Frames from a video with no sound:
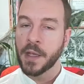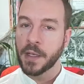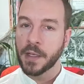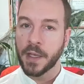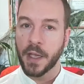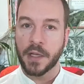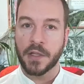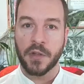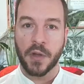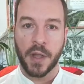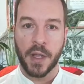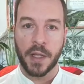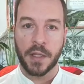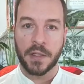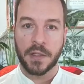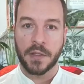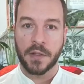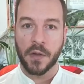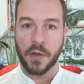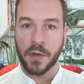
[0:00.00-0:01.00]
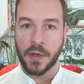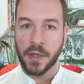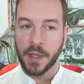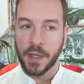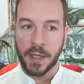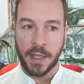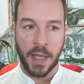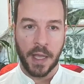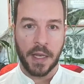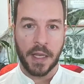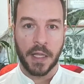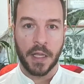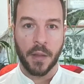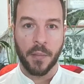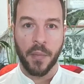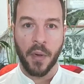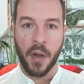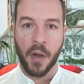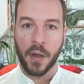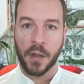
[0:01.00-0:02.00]
get your hands dirty, get in the
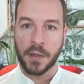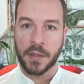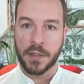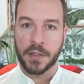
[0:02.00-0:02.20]
pond,